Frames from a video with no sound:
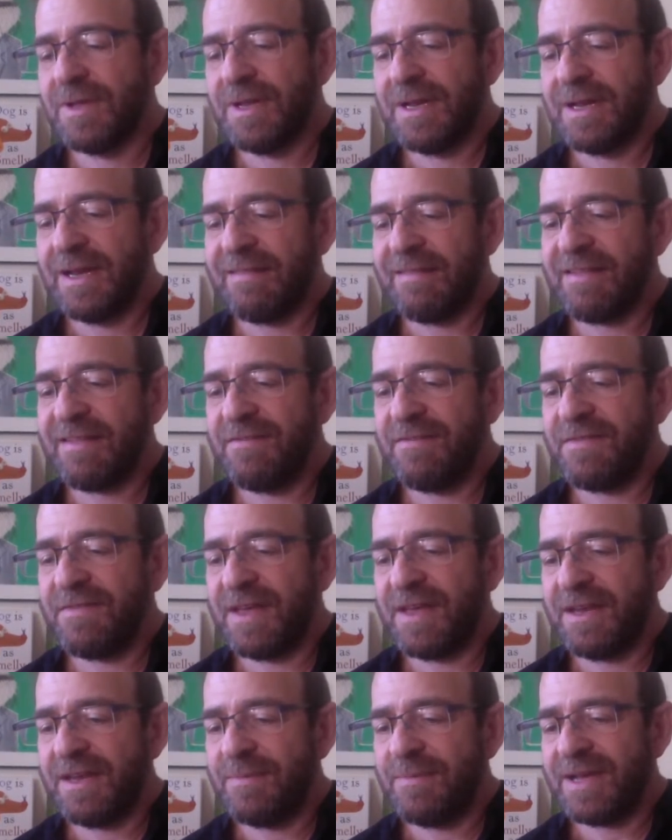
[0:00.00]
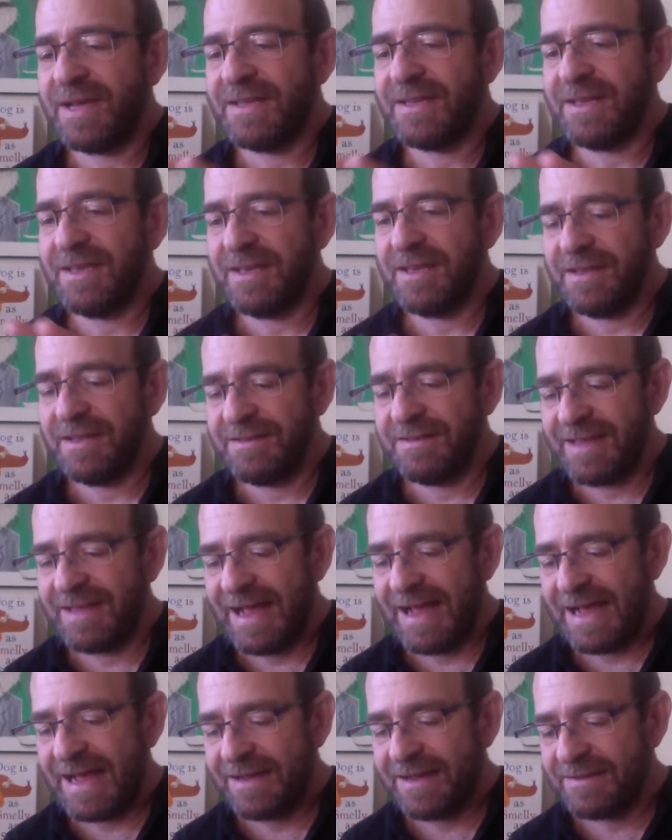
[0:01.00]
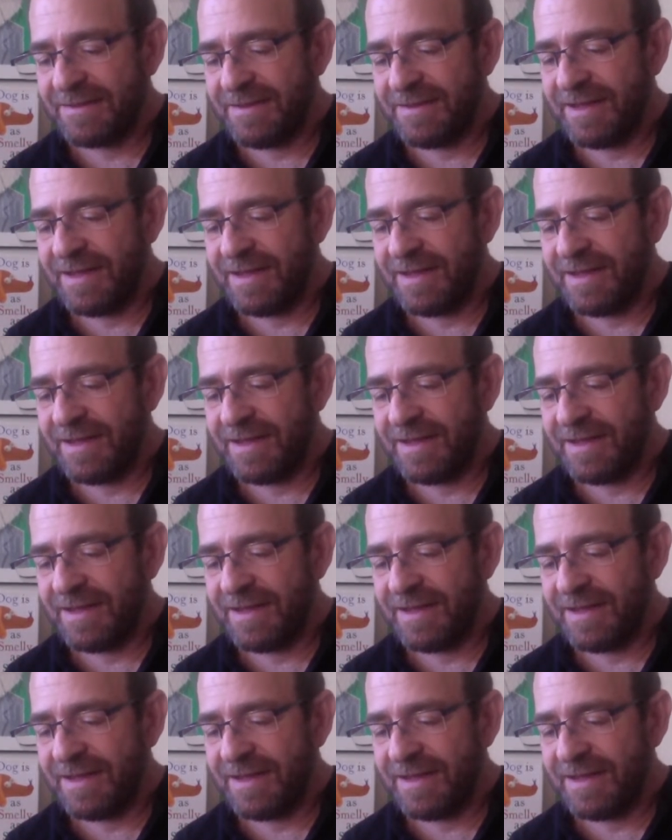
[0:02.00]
Let's see if anybody did